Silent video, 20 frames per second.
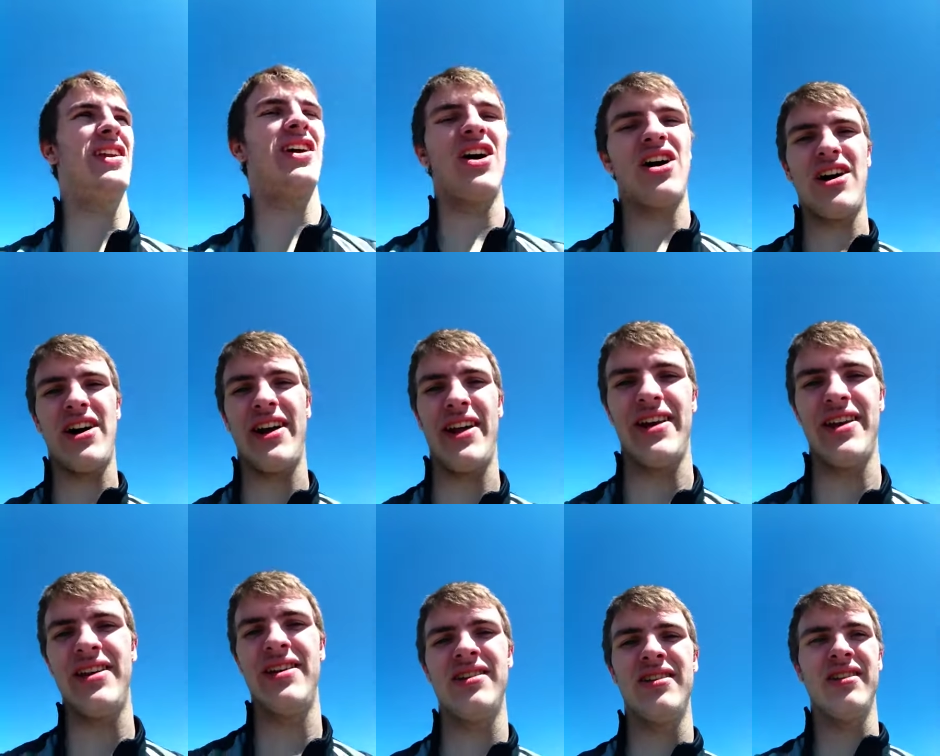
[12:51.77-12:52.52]
not
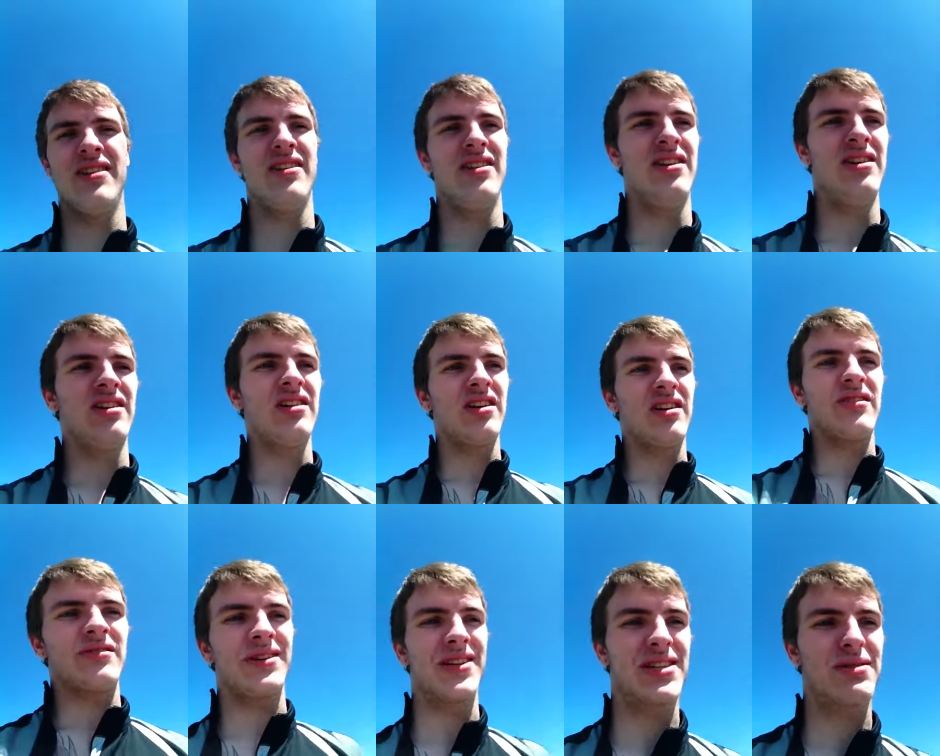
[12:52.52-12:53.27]

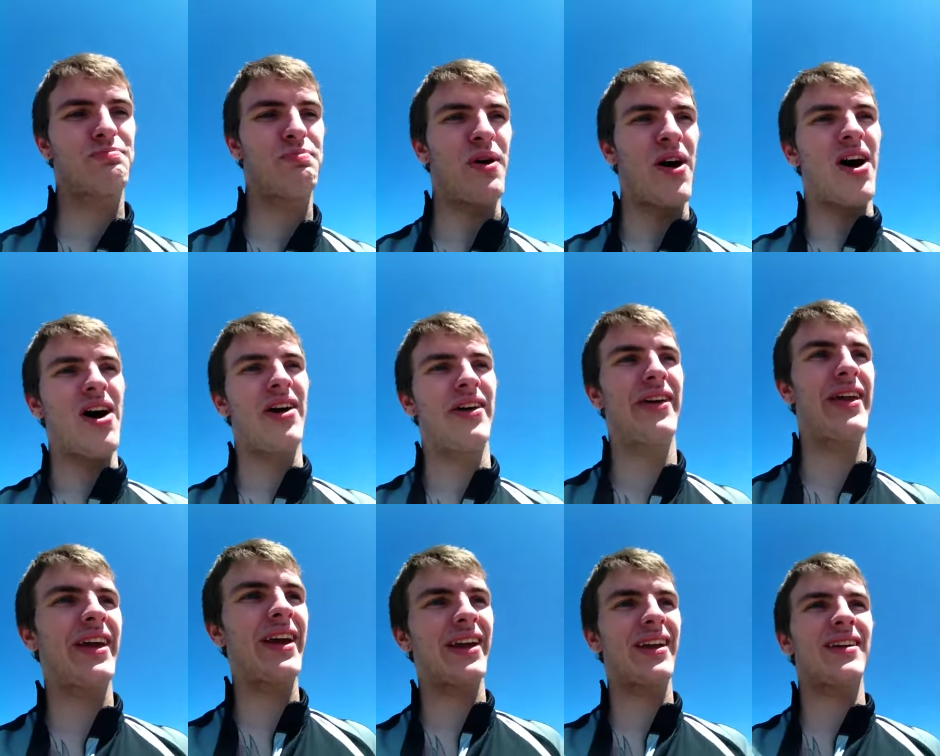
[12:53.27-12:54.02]

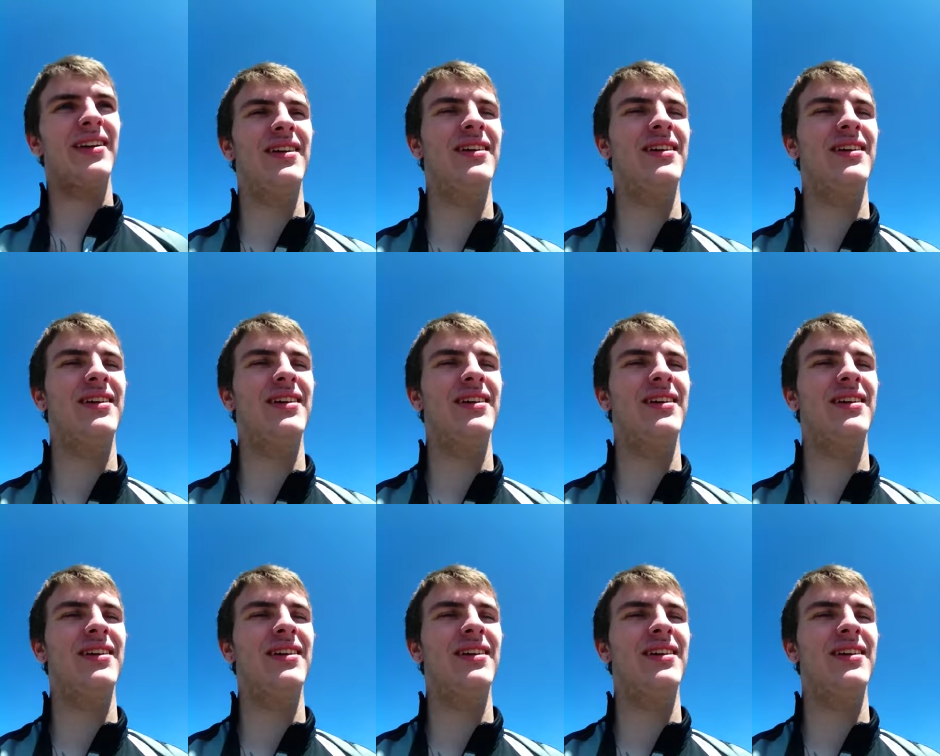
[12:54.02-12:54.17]
responding?